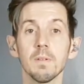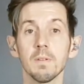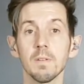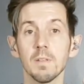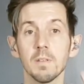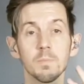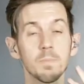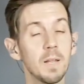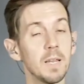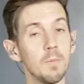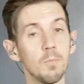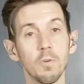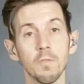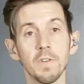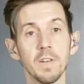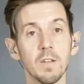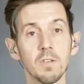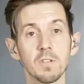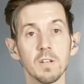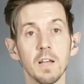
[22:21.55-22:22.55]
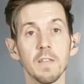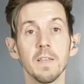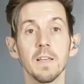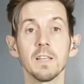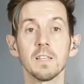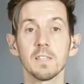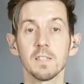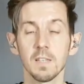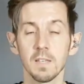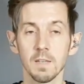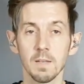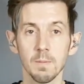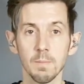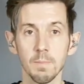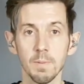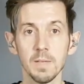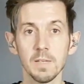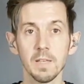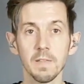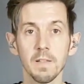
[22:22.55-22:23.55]
There's plenty more videos like this.
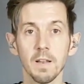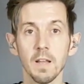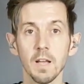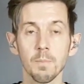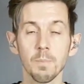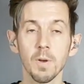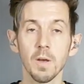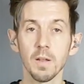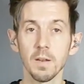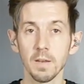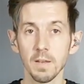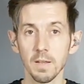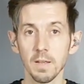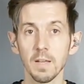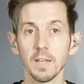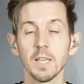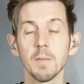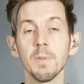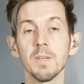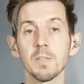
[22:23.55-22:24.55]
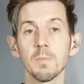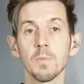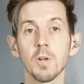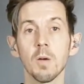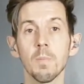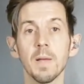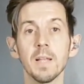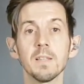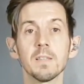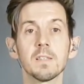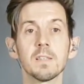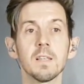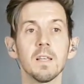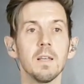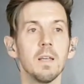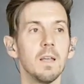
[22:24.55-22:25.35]
Please hit the like button and give me some comments.